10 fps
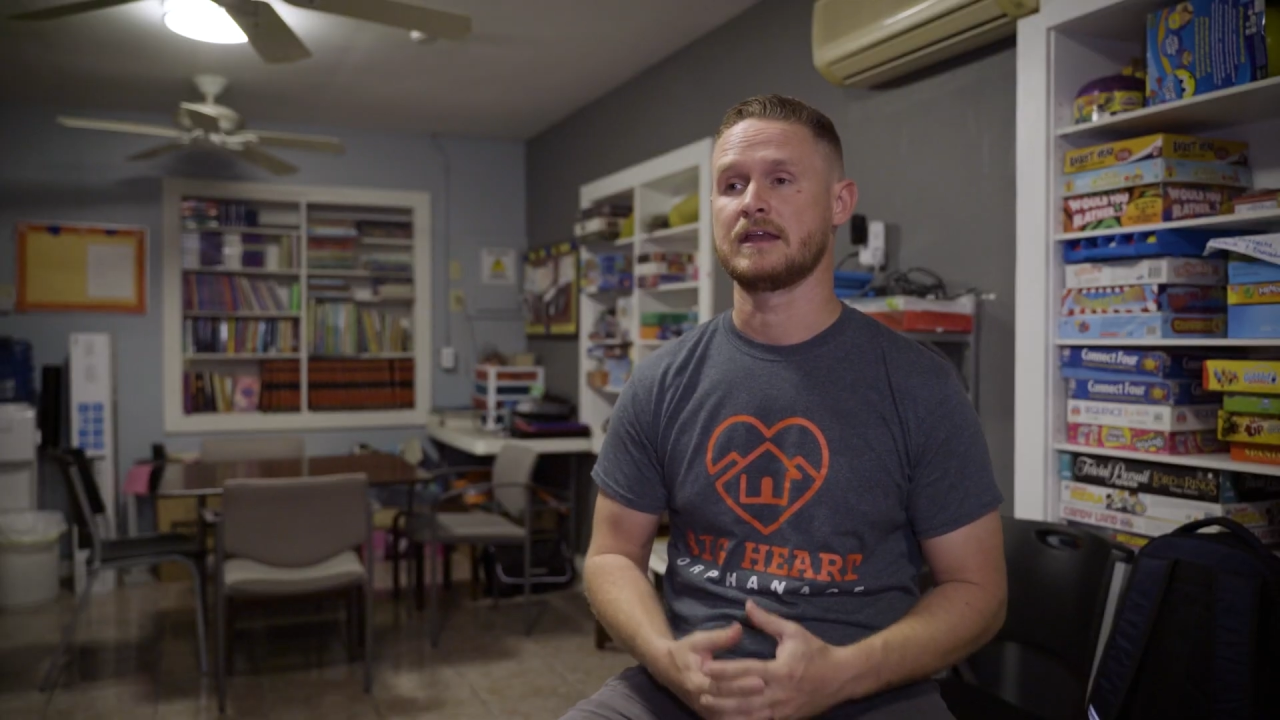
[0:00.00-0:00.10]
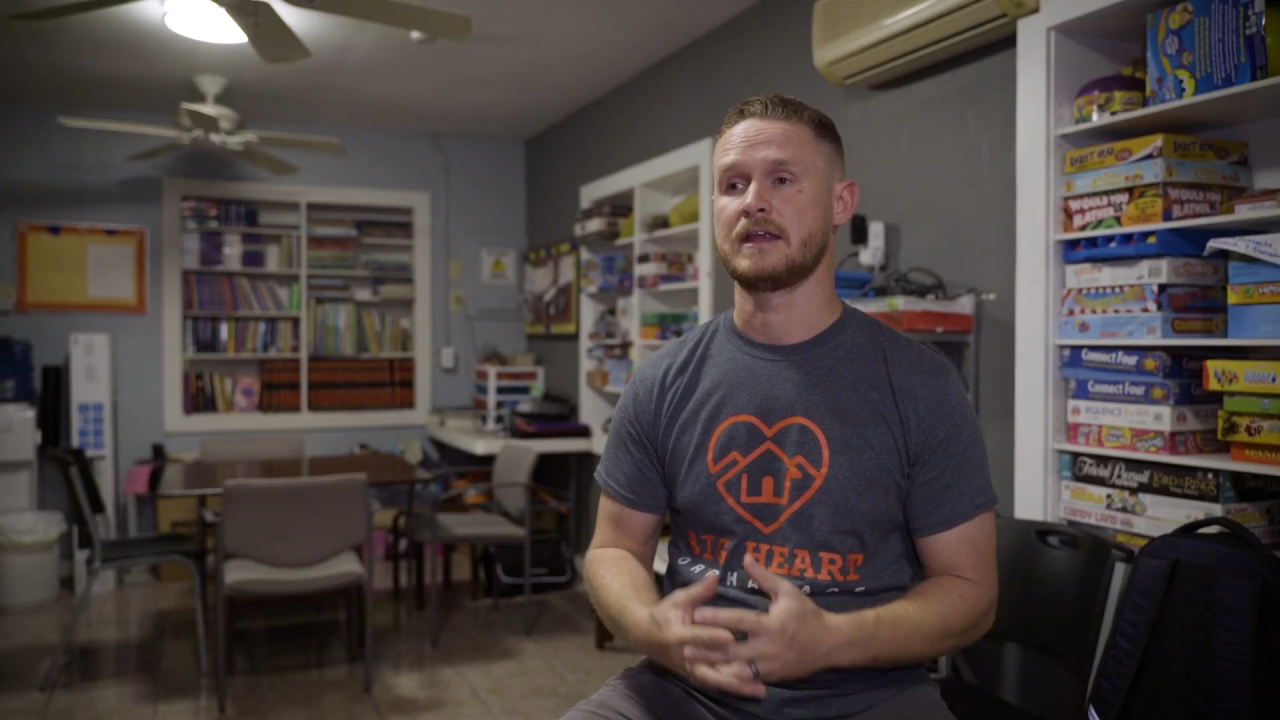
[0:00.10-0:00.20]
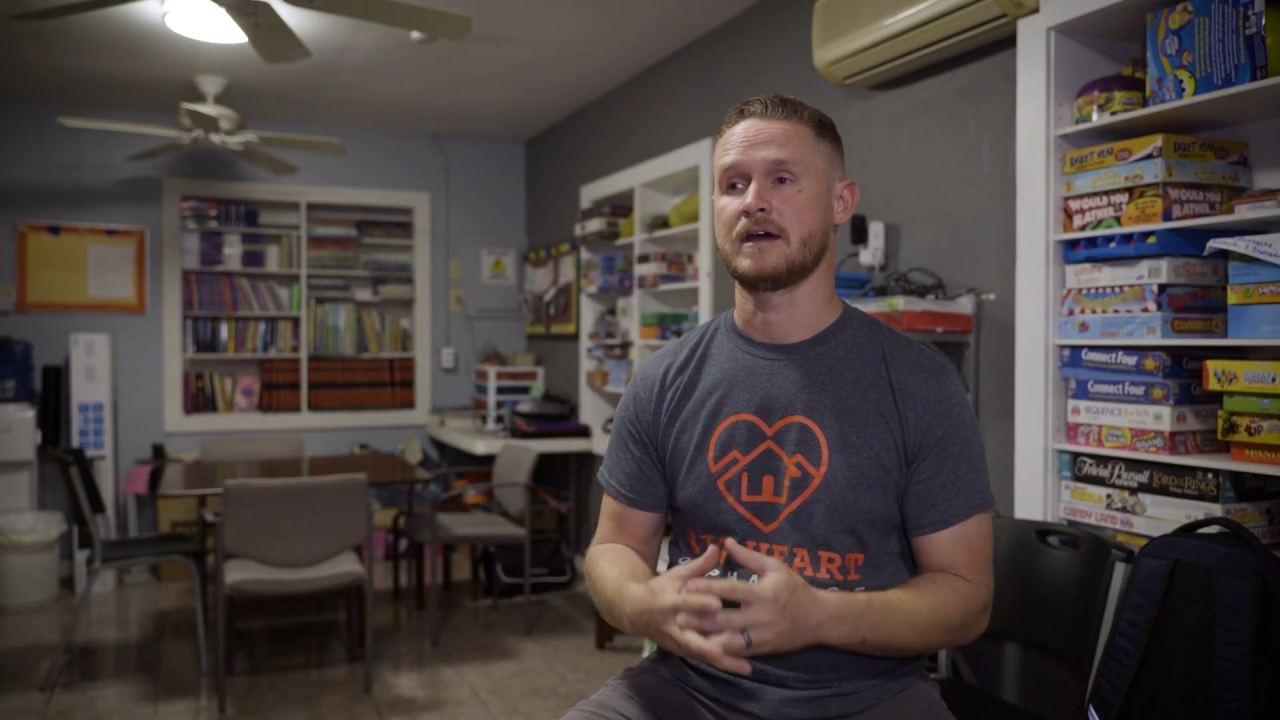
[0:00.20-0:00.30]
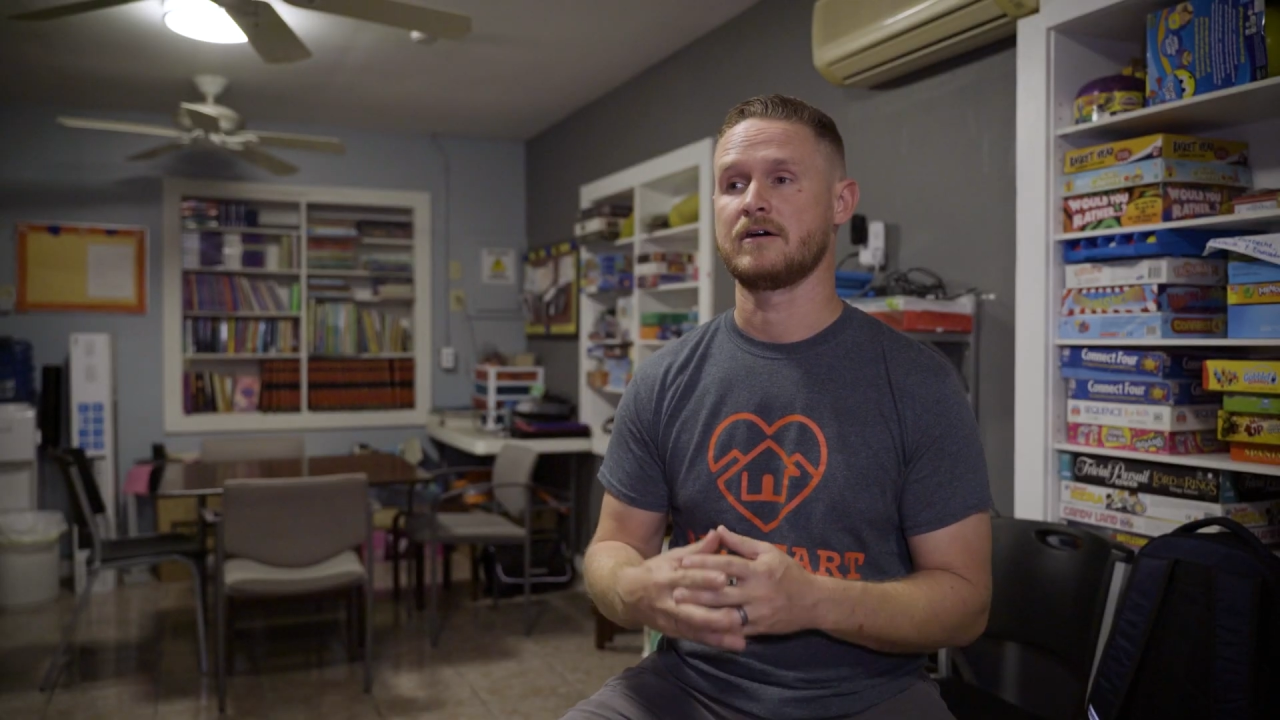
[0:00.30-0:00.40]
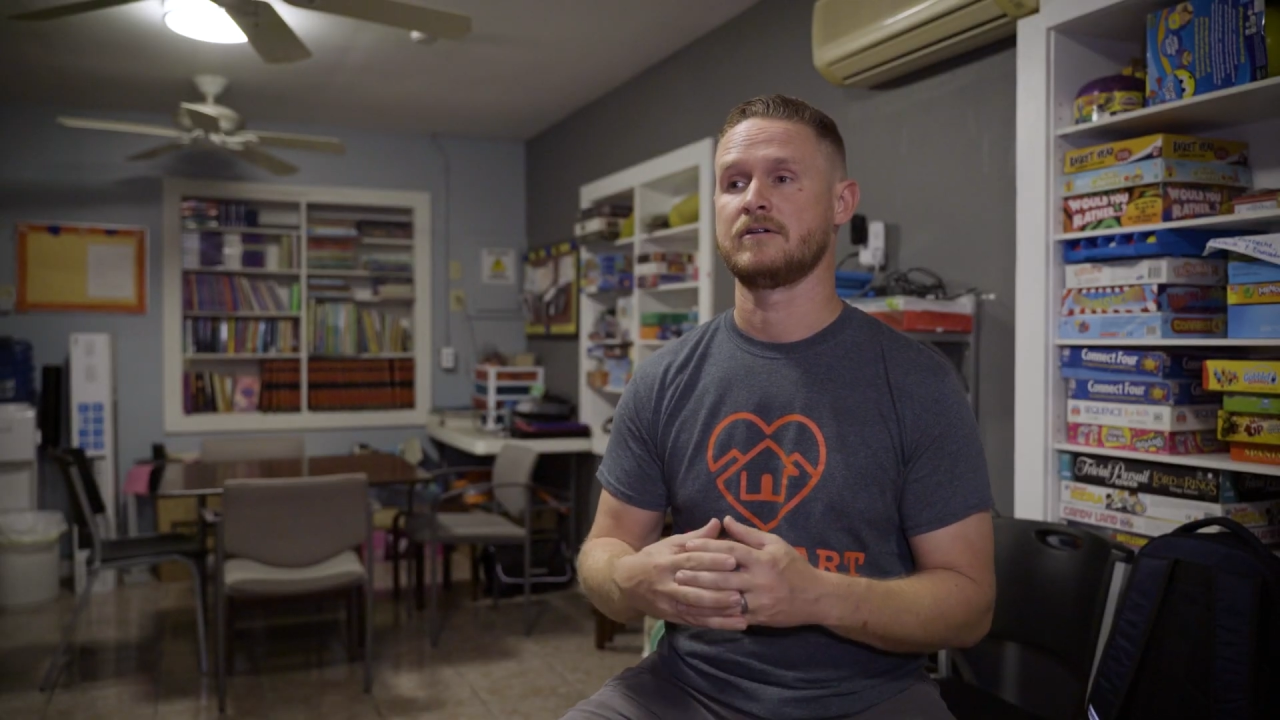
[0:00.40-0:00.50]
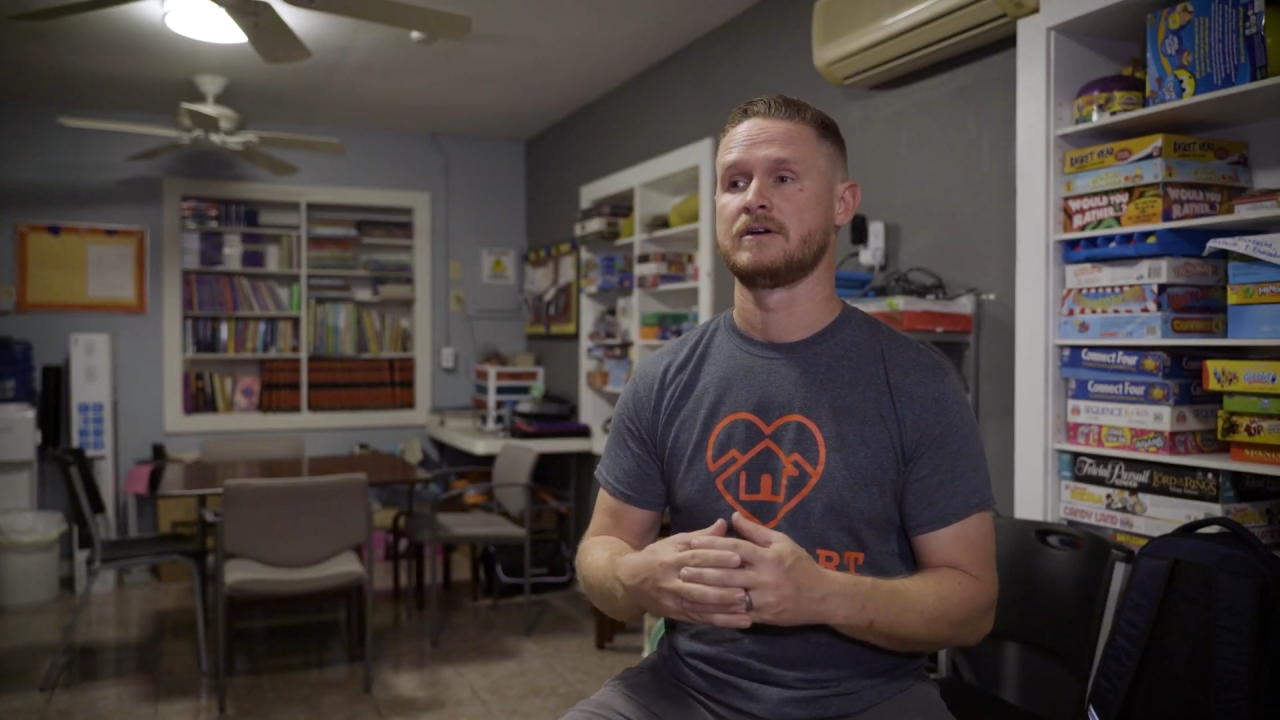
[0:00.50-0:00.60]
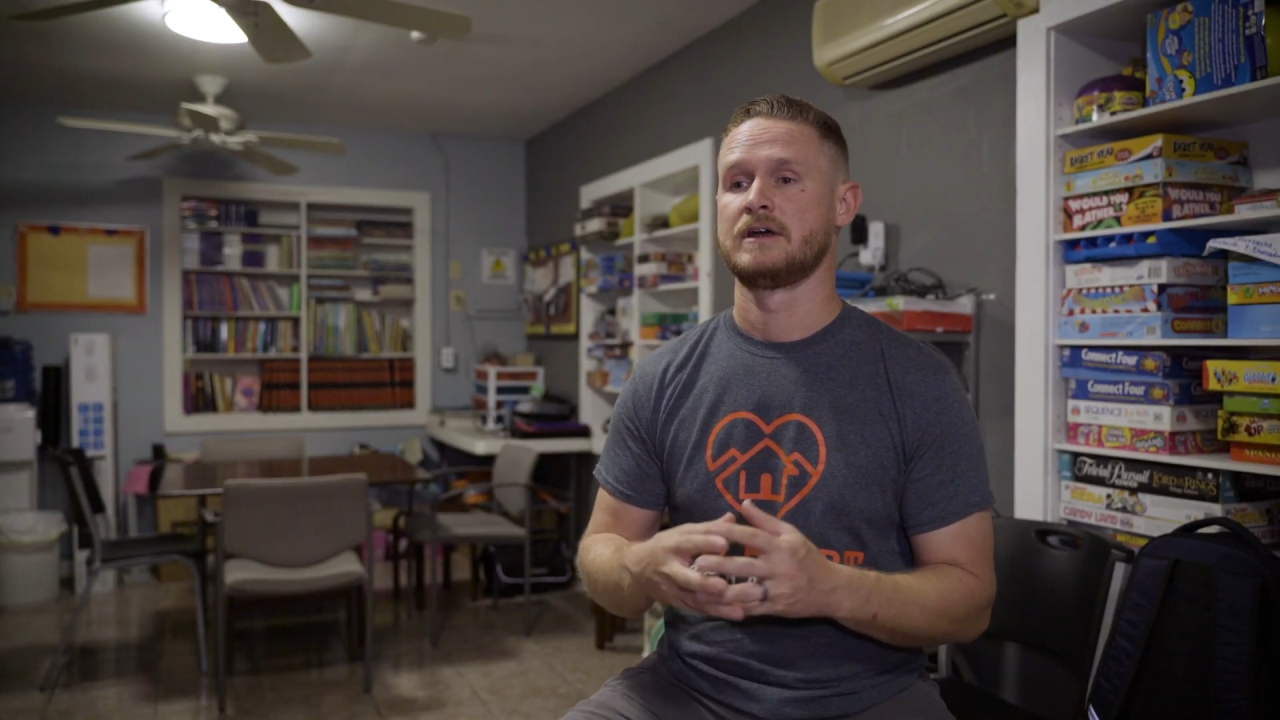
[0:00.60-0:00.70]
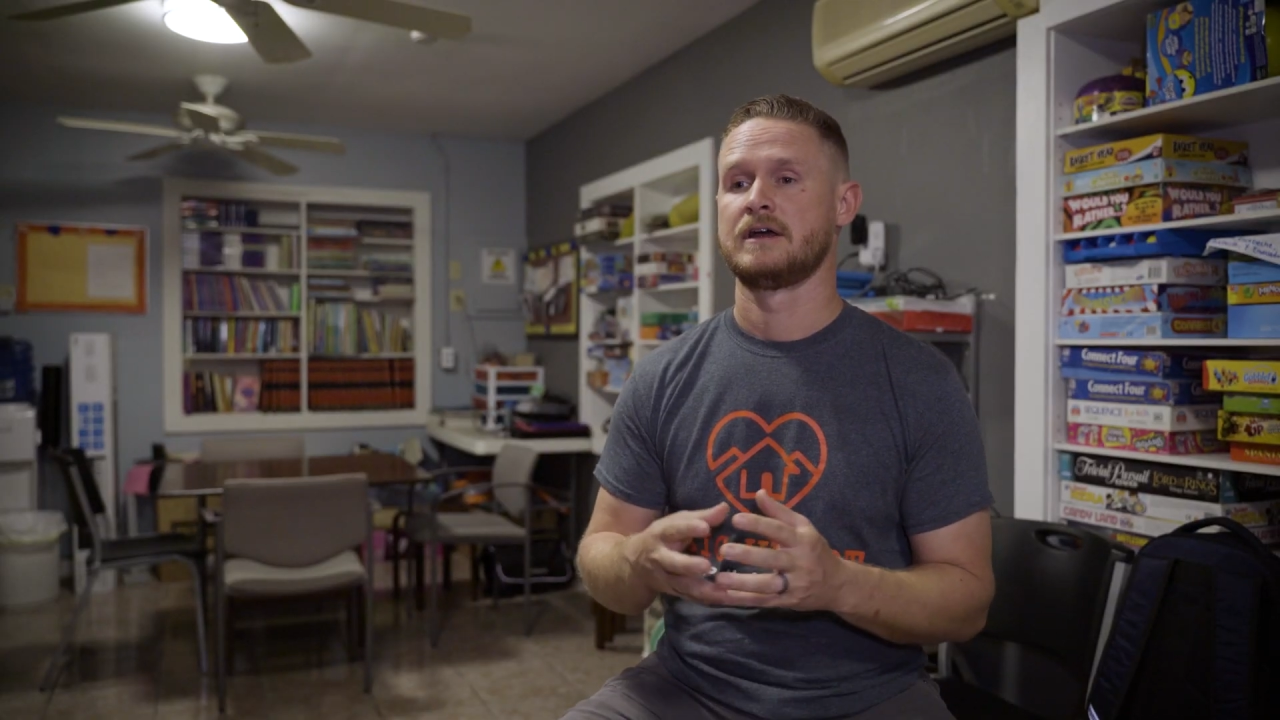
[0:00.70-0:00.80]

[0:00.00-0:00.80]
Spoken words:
at now